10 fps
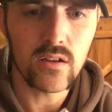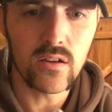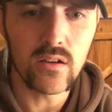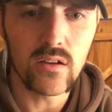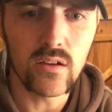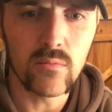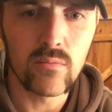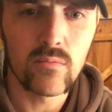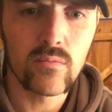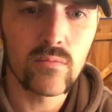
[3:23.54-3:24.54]
I'm
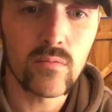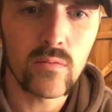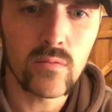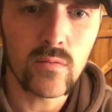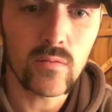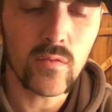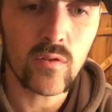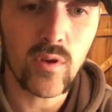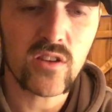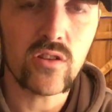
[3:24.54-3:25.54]

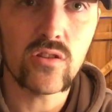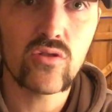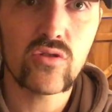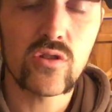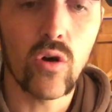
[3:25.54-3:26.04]
guessing you just